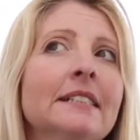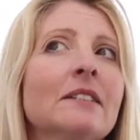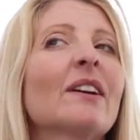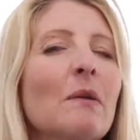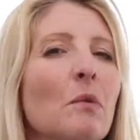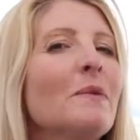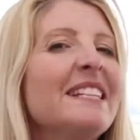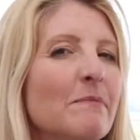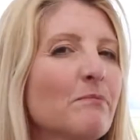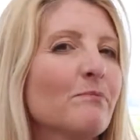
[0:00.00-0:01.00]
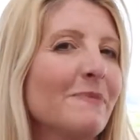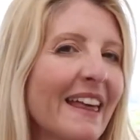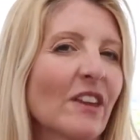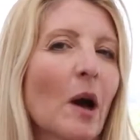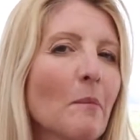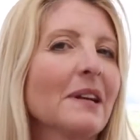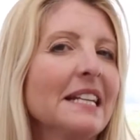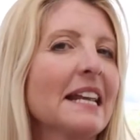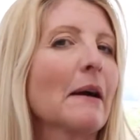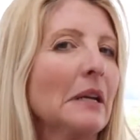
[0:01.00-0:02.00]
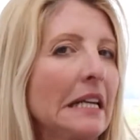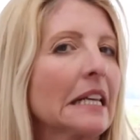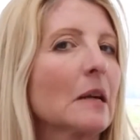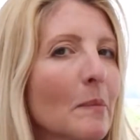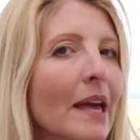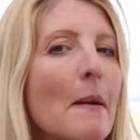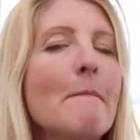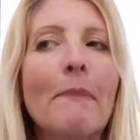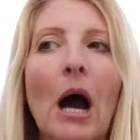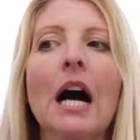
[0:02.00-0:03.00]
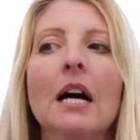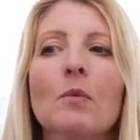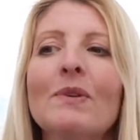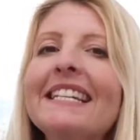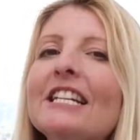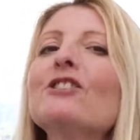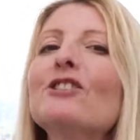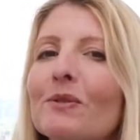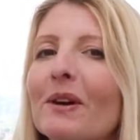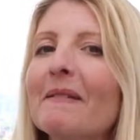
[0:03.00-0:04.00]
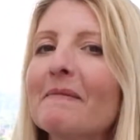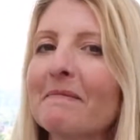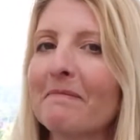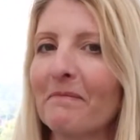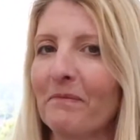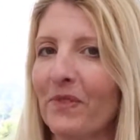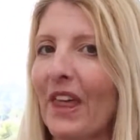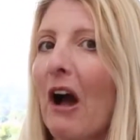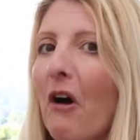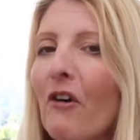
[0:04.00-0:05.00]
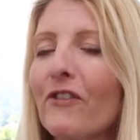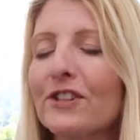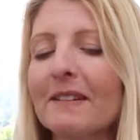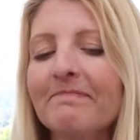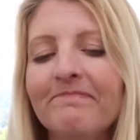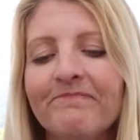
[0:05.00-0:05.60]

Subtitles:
Okay, well we did let the company down a little bit, but we didn't do it that often.